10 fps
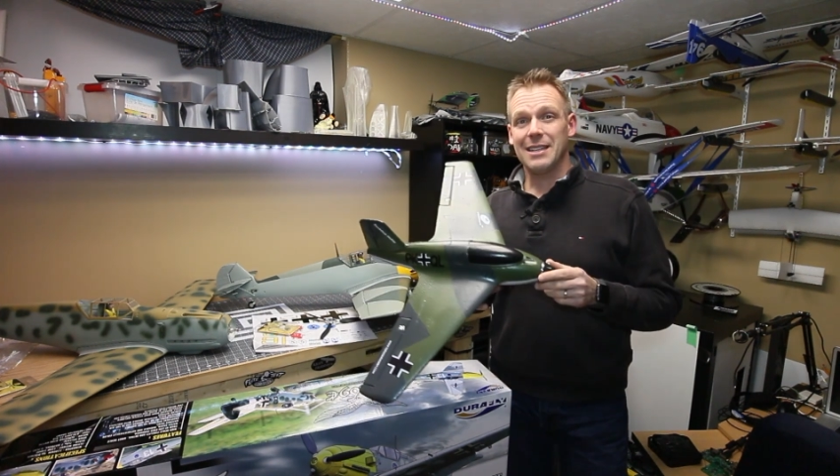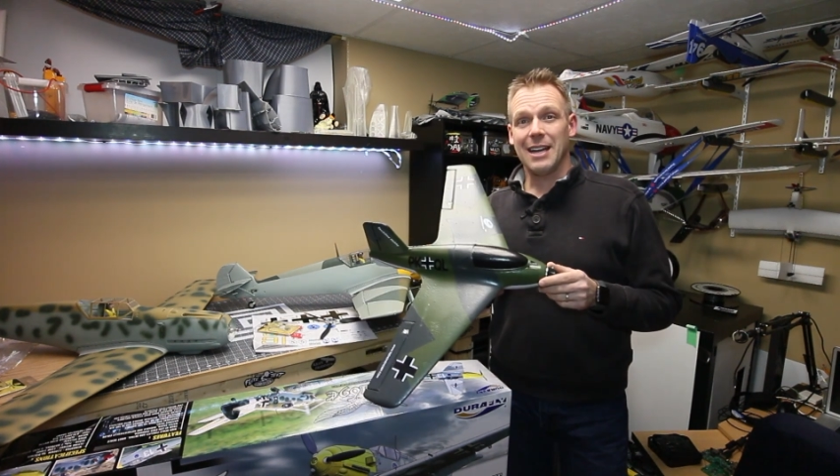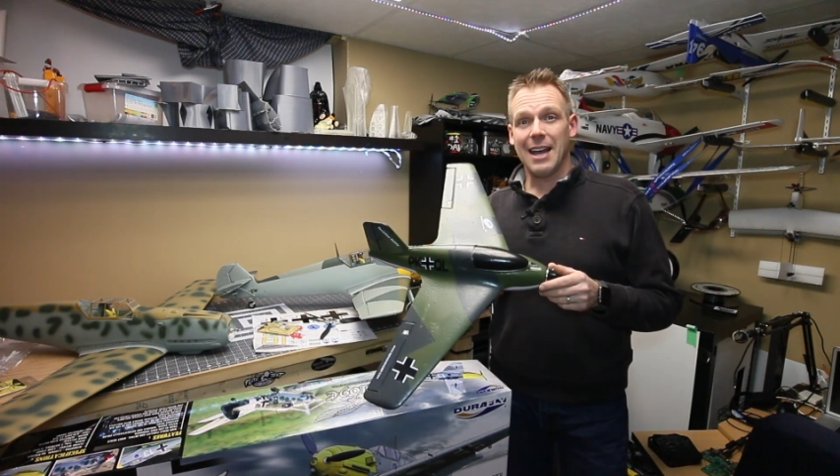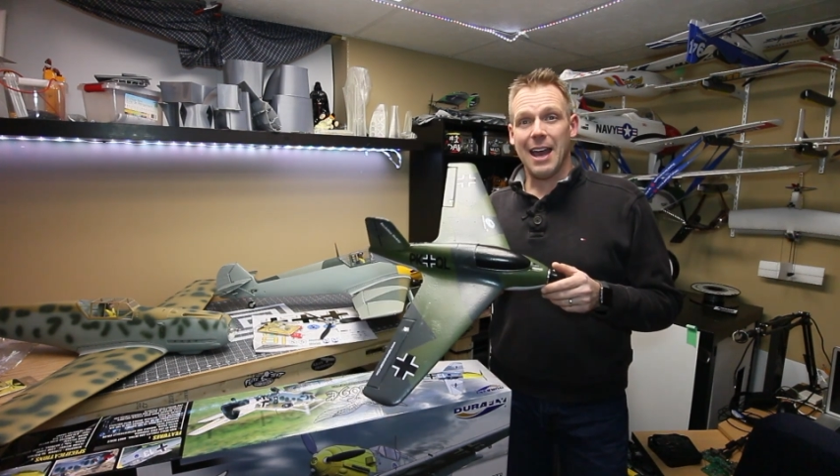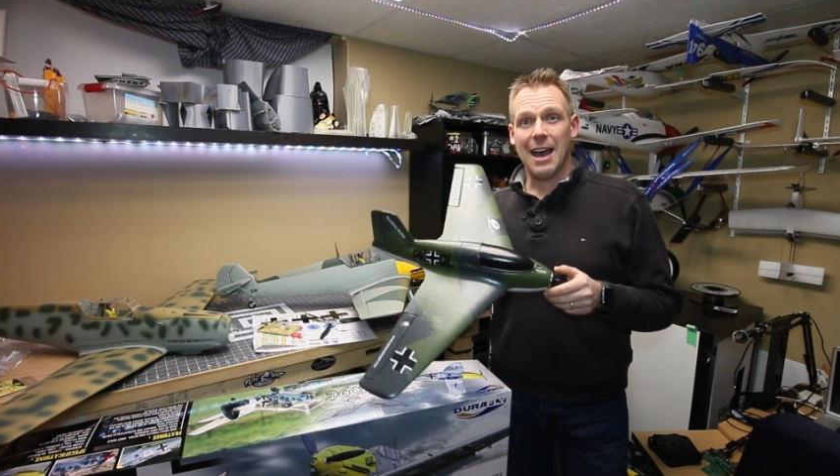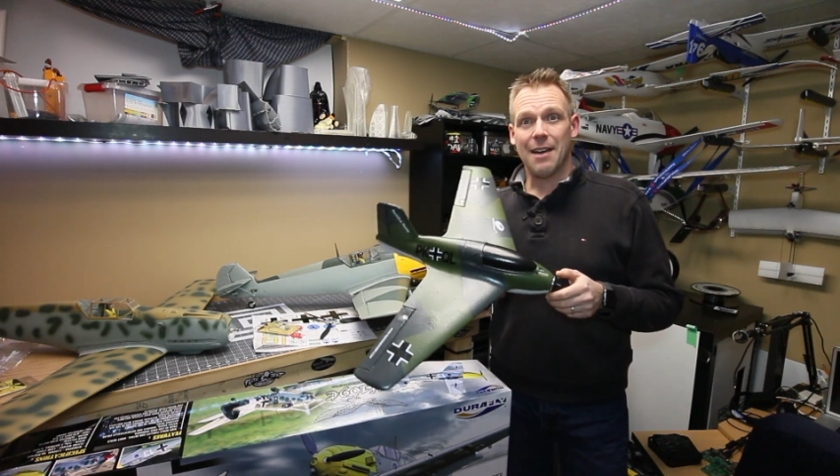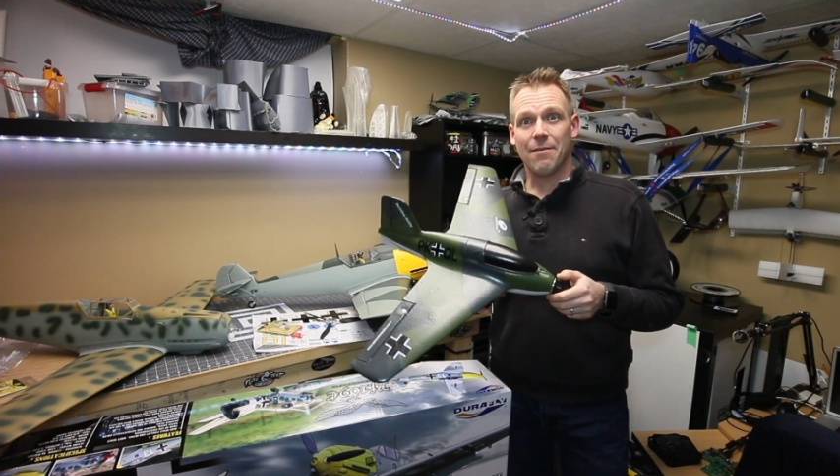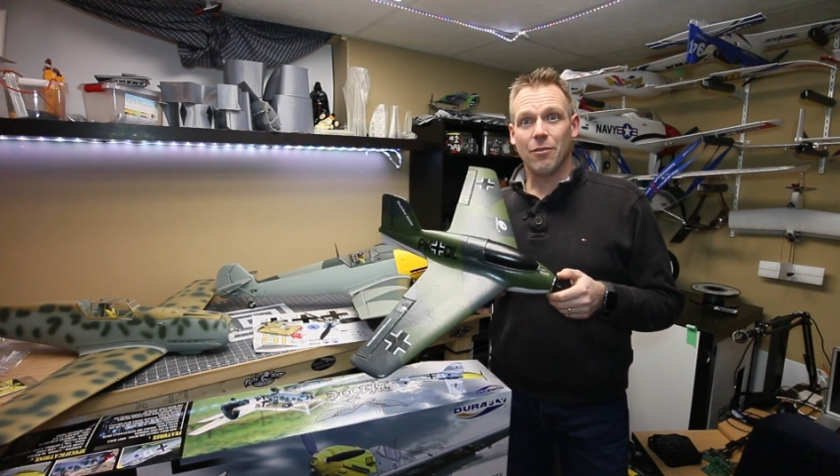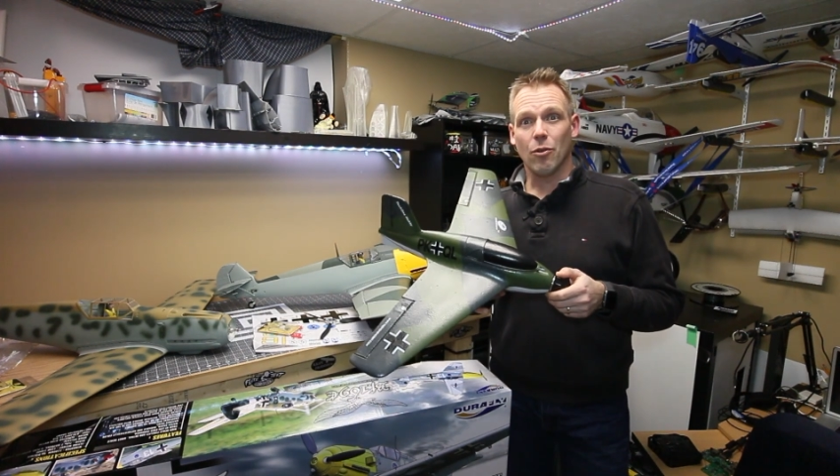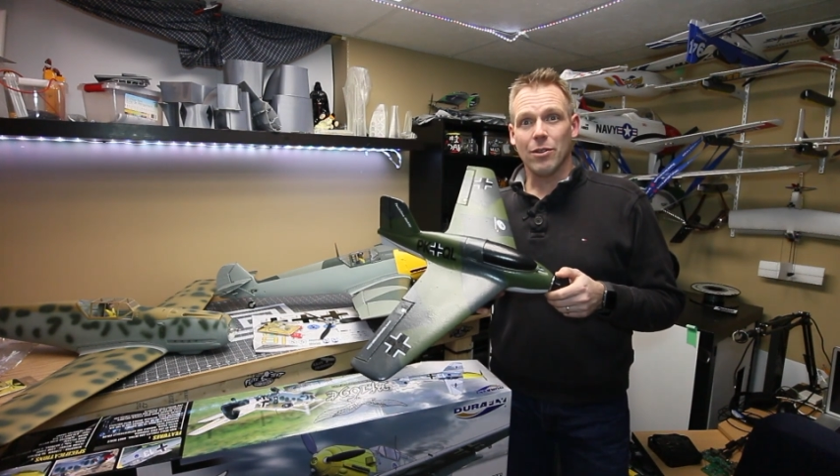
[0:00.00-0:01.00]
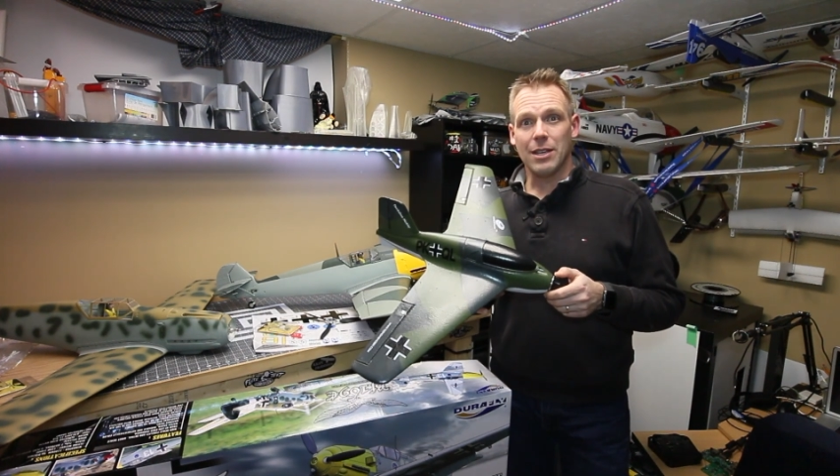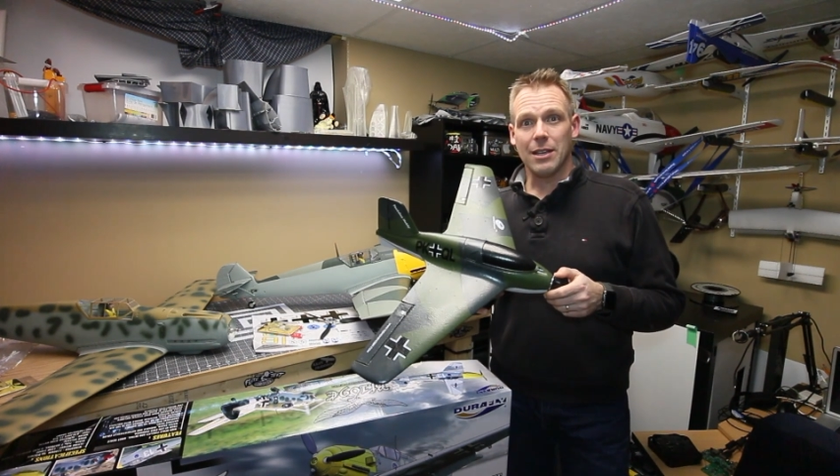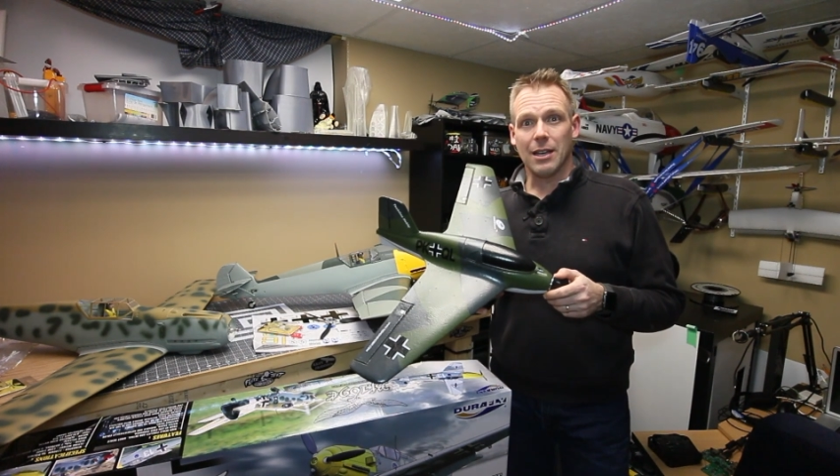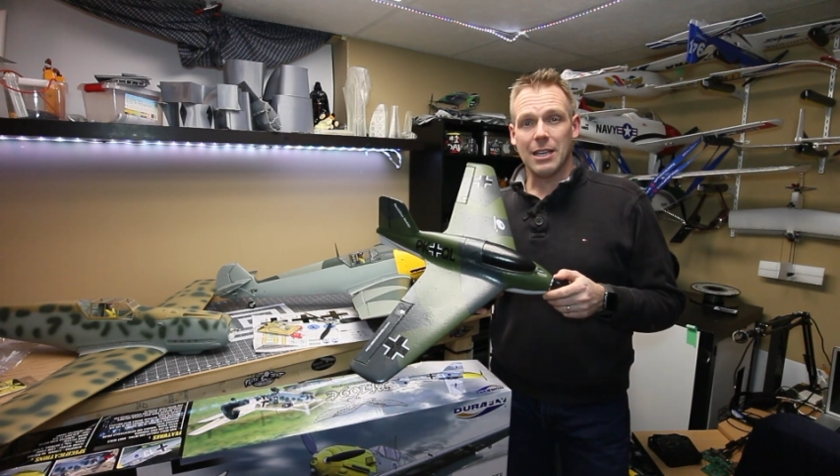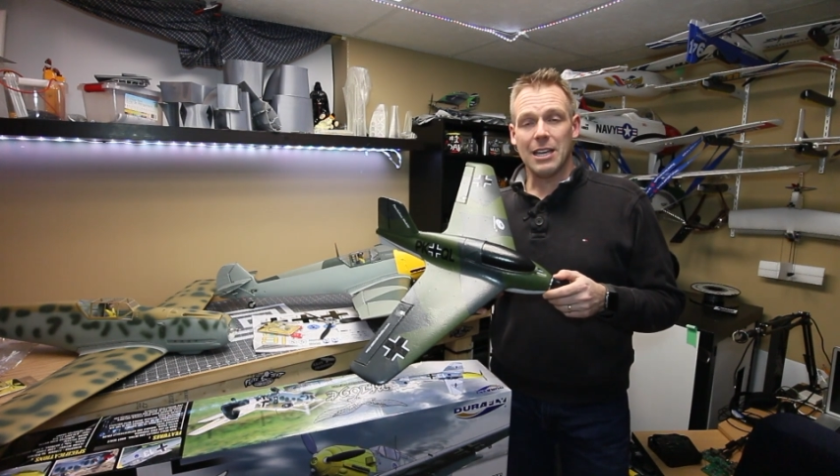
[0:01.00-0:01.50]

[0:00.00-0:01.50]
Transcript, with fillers: that I have for the uh,